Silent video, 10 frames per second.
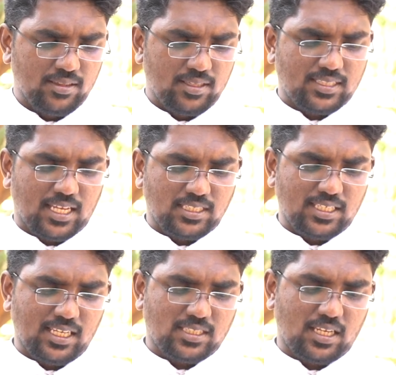The
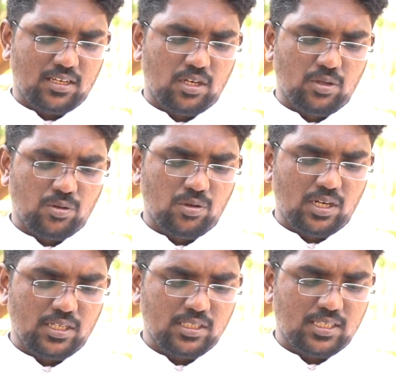Saracen
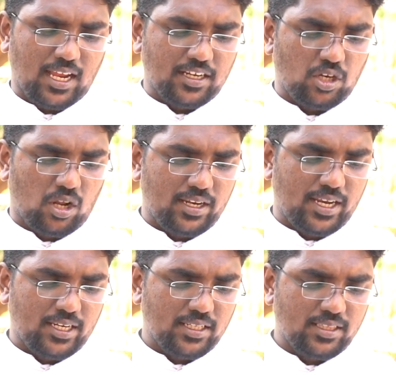rulers had
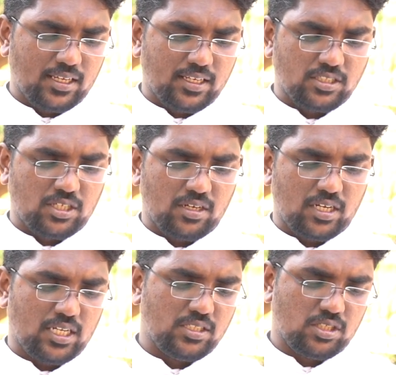tolerated the Christian
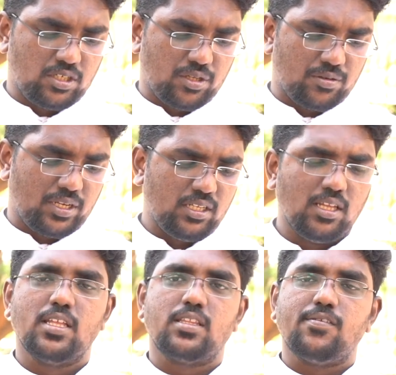religion during
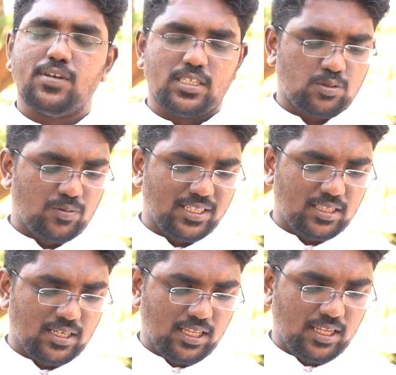the first
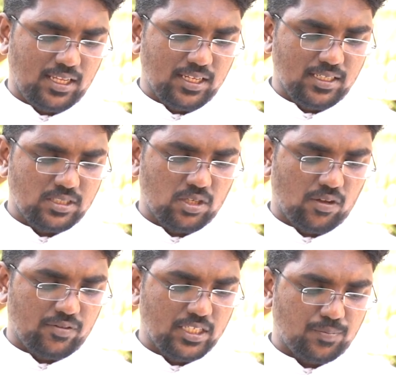130 years
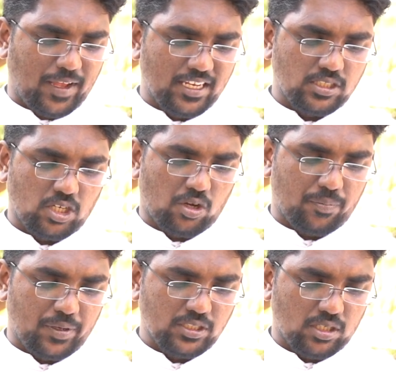of their Spanish
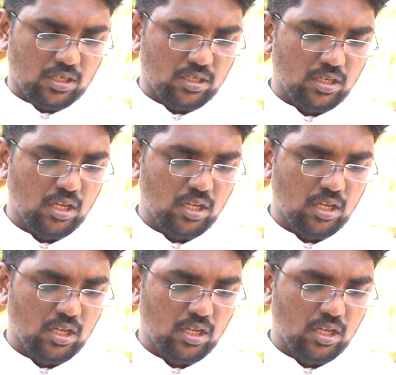occupation,